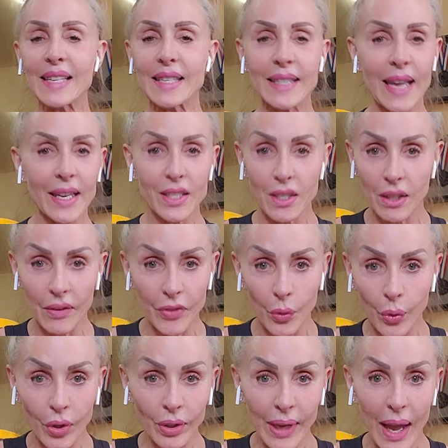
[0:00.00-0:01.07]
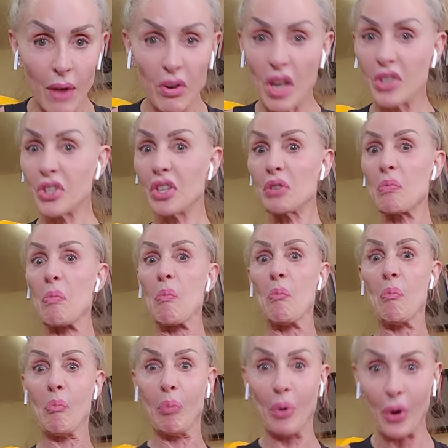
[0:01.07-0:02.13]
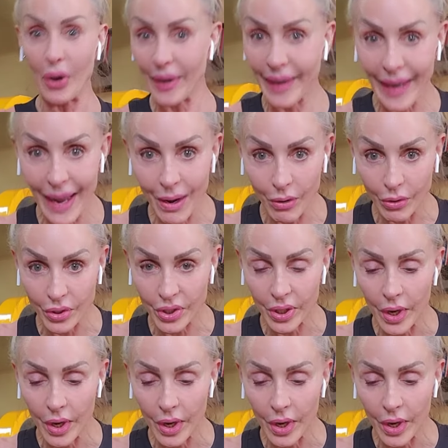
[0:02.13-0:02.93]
set of the workout and just Burning out.